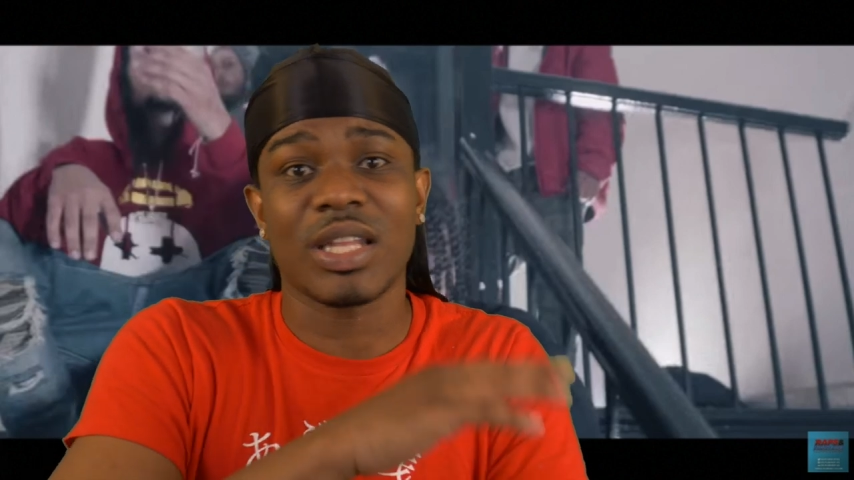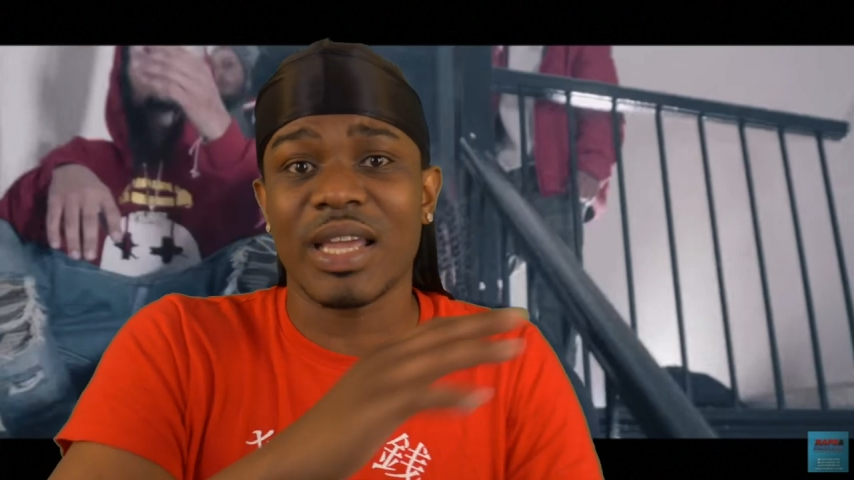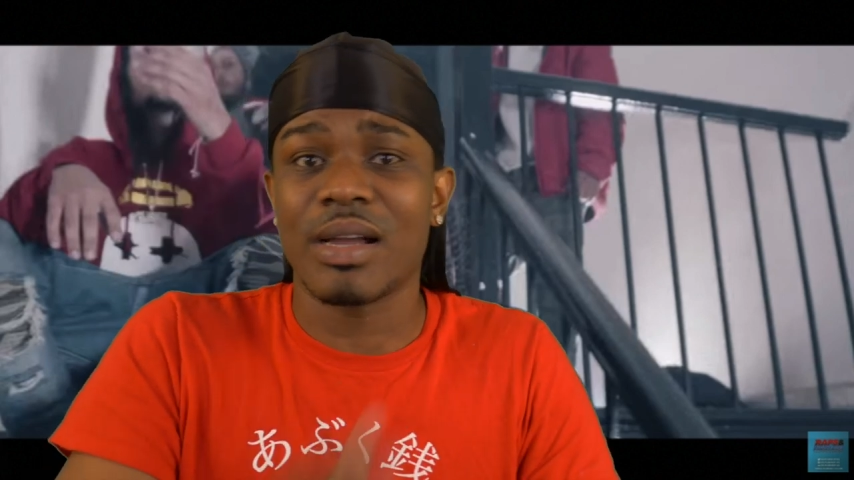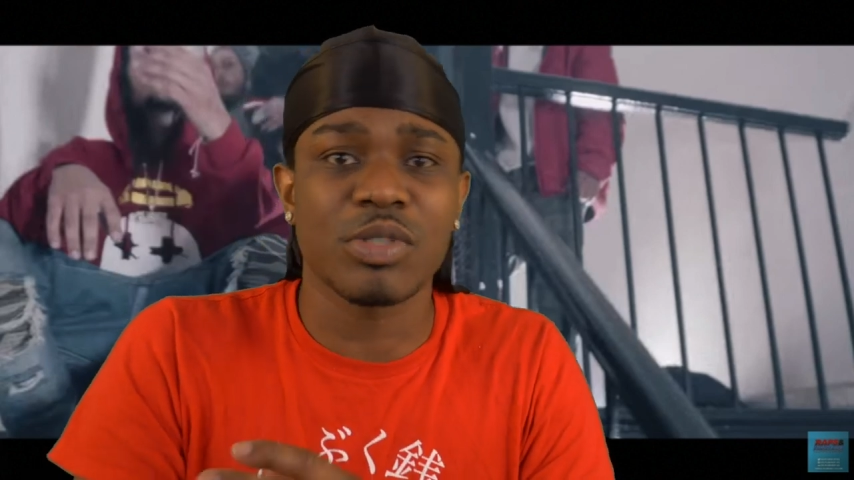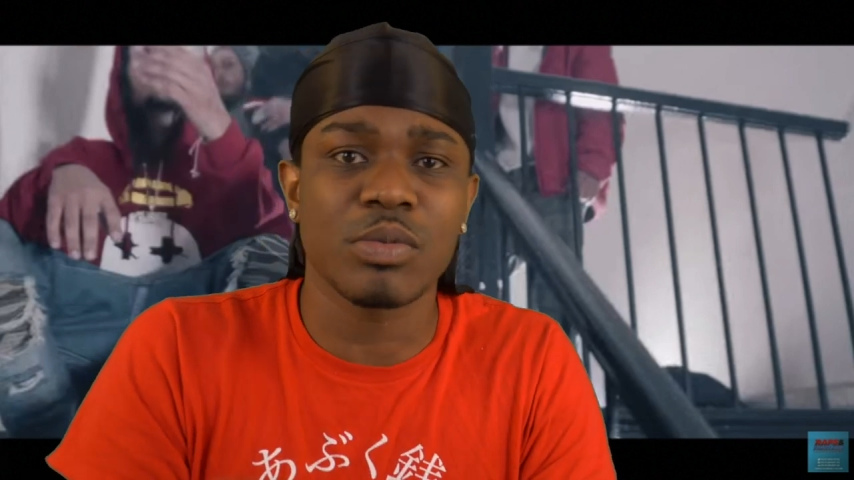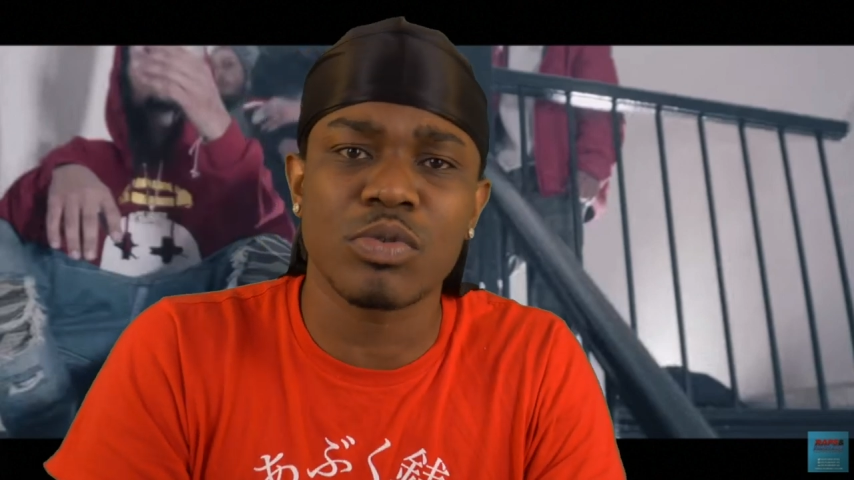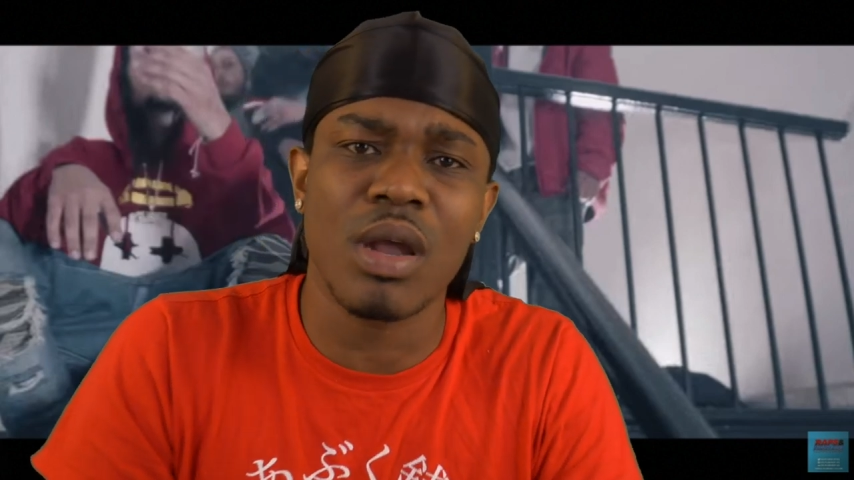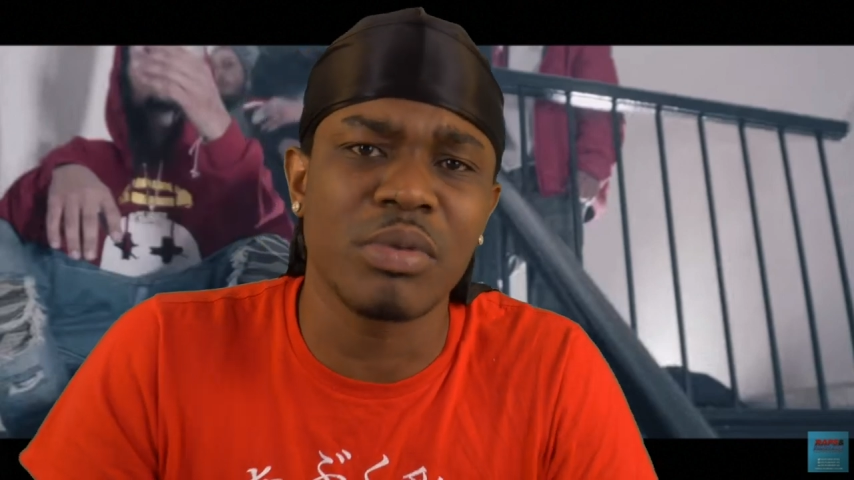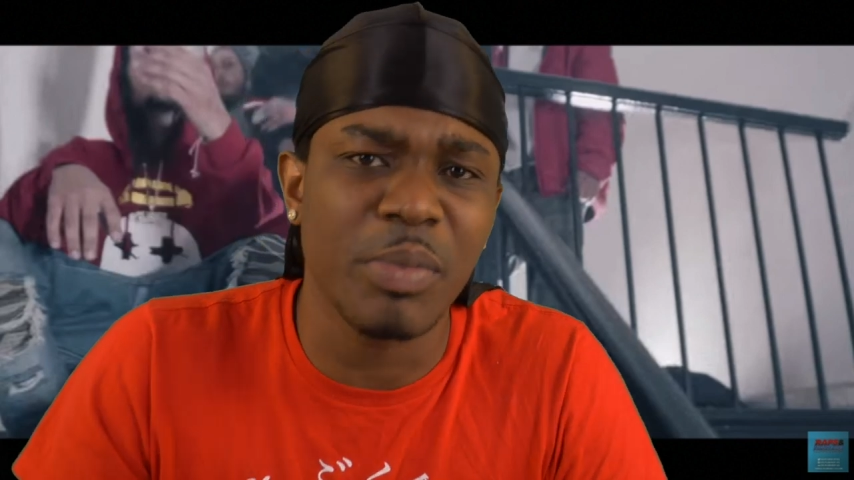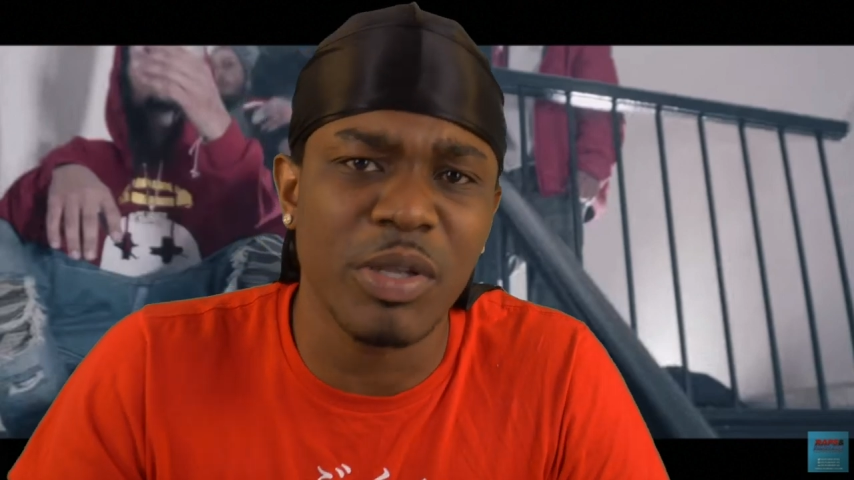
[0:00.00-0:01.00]
to like, comment,
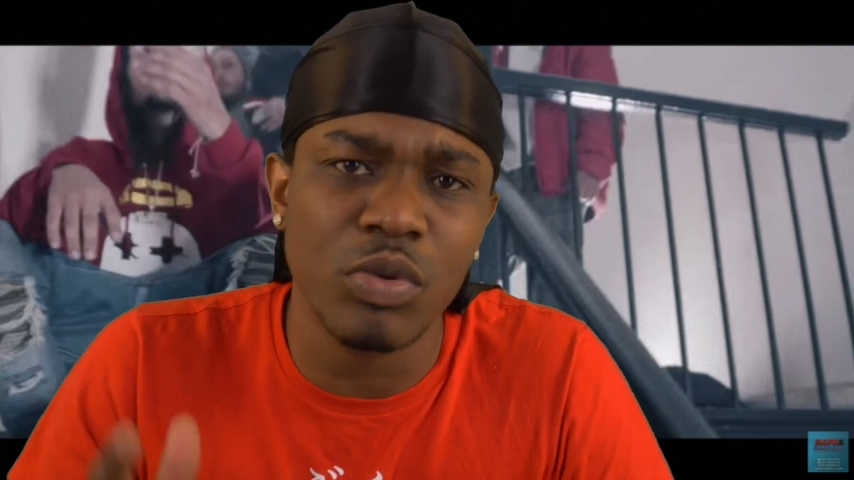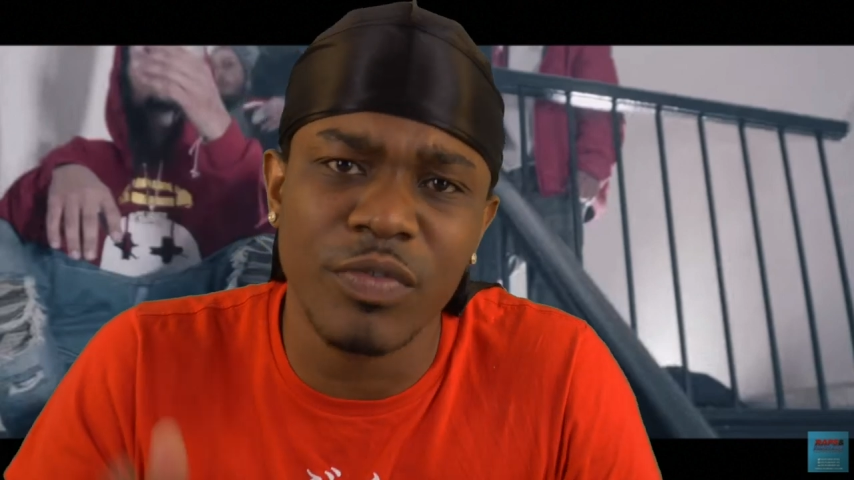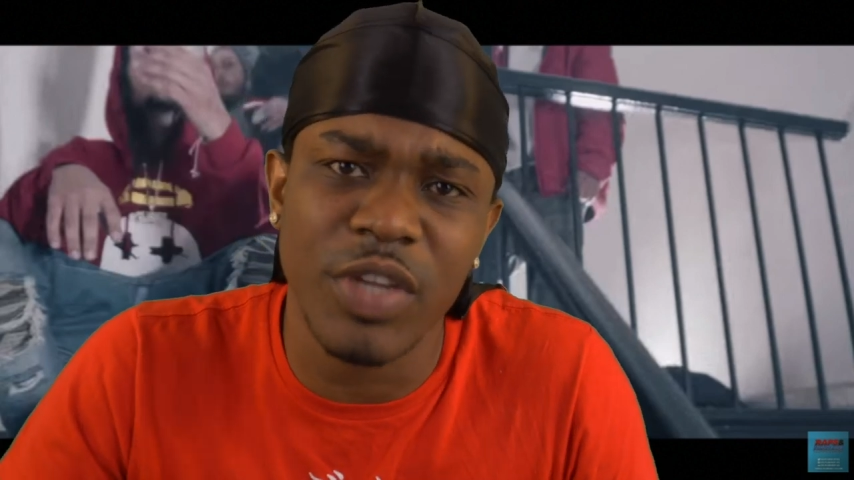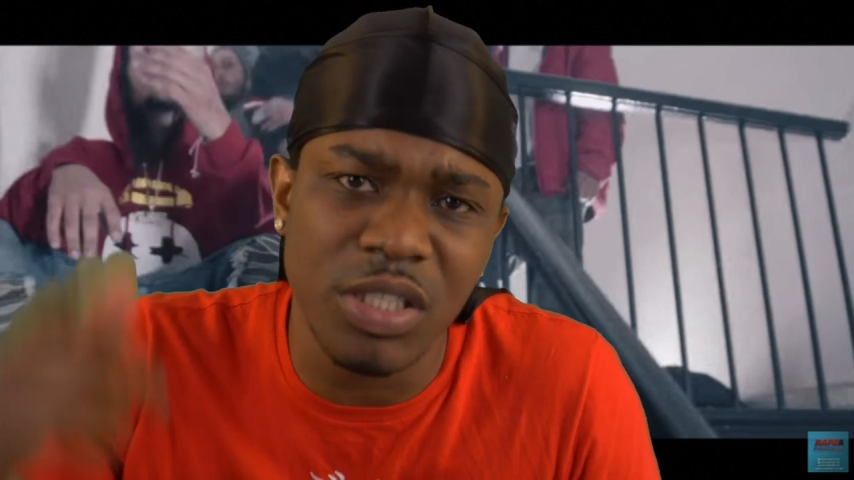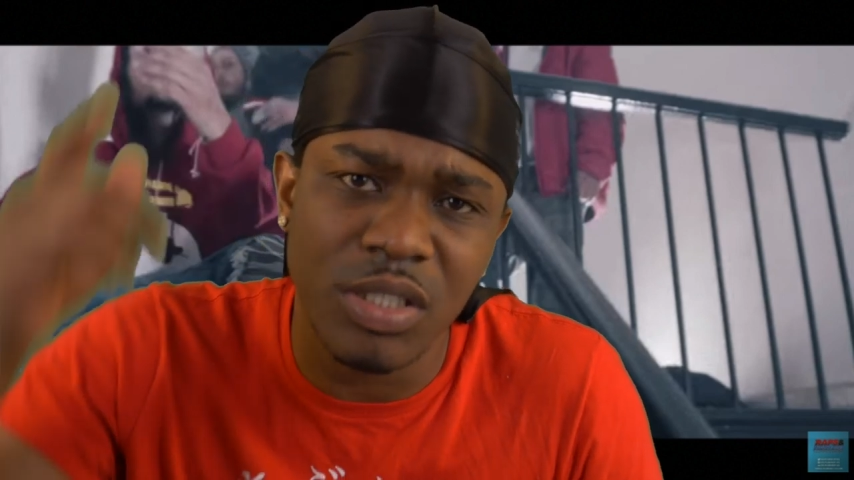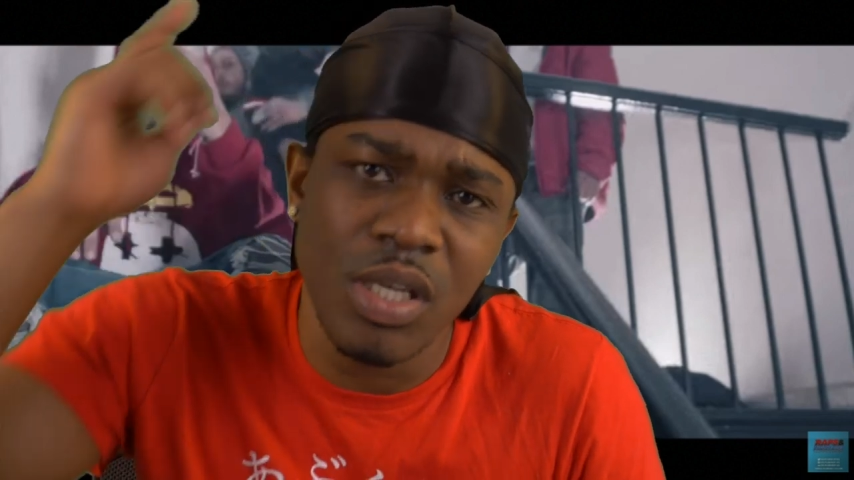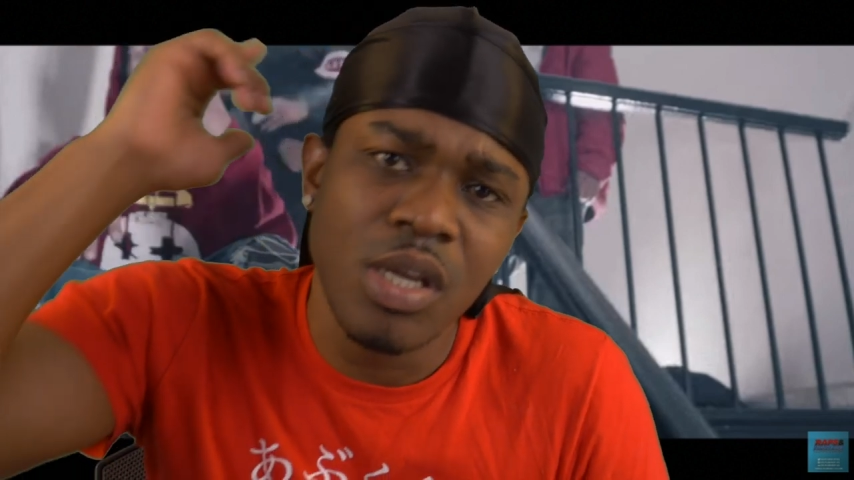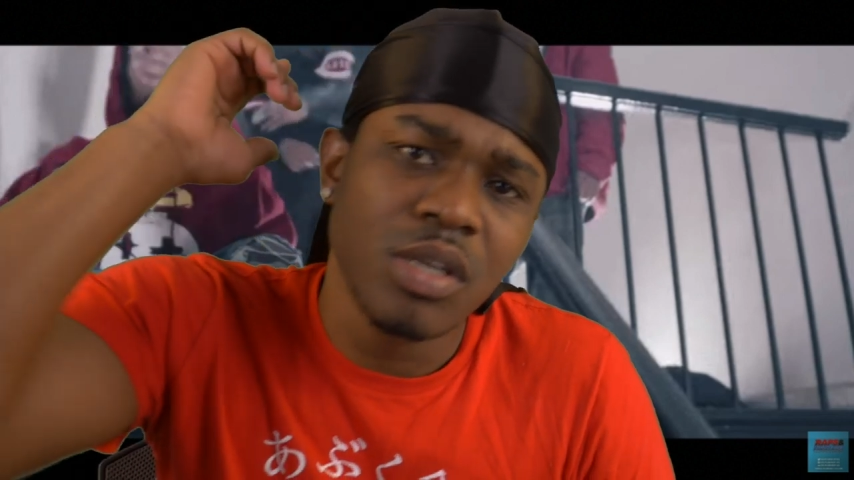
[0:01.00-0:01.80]
subscribe, hit the bell notification